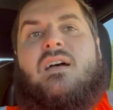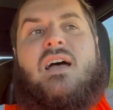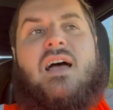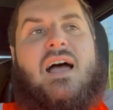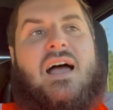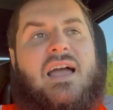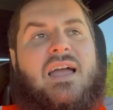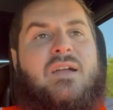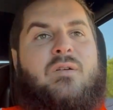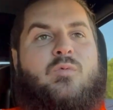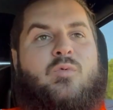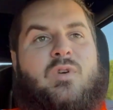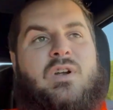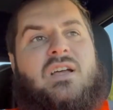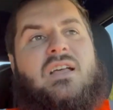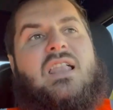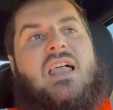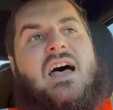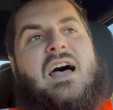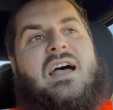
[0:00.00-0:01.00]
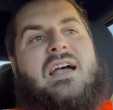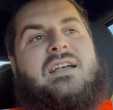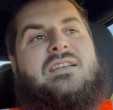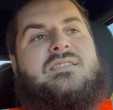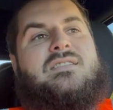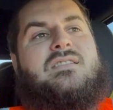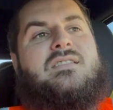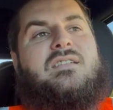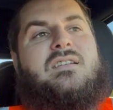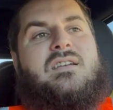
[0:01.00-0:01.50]
I
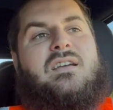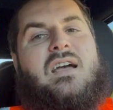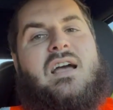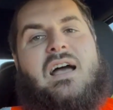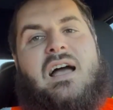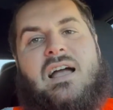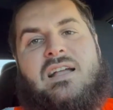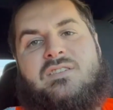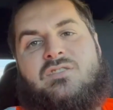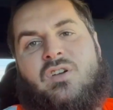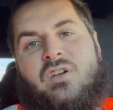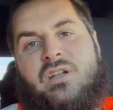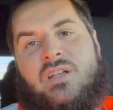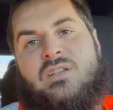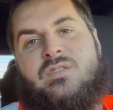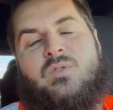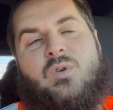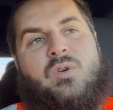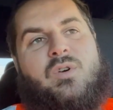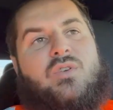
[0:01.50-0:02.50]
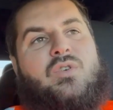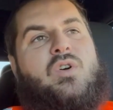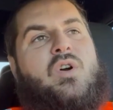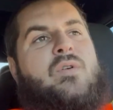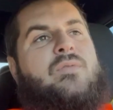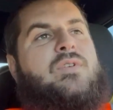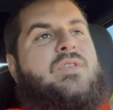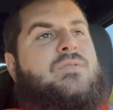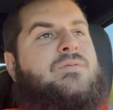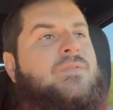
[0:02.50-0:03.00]
realize I took his order
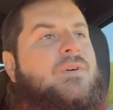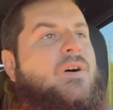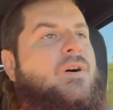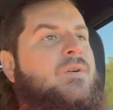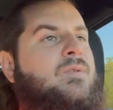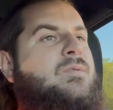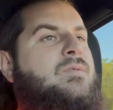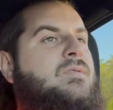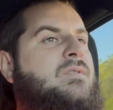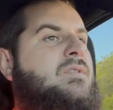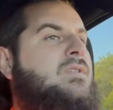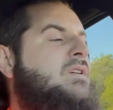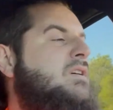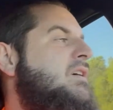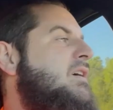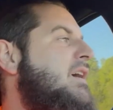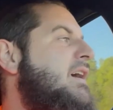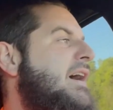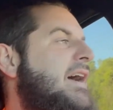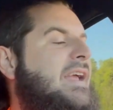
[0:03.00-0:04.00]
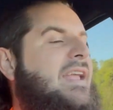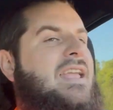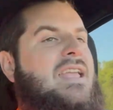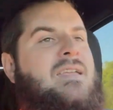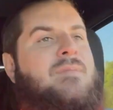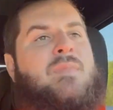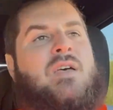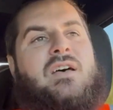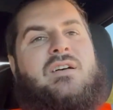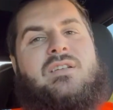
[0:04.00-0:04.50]
over the phone. I
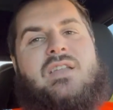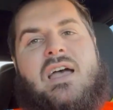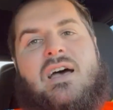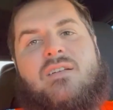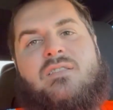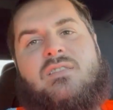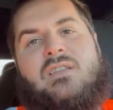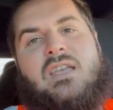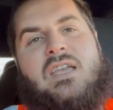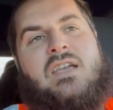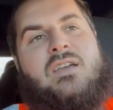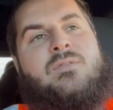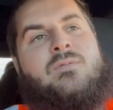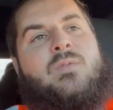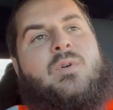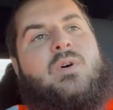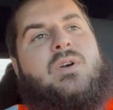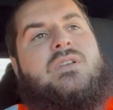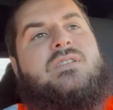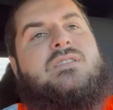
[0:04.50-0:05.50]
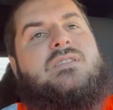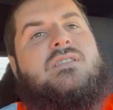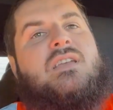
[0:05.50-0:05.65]
emailed out the invoice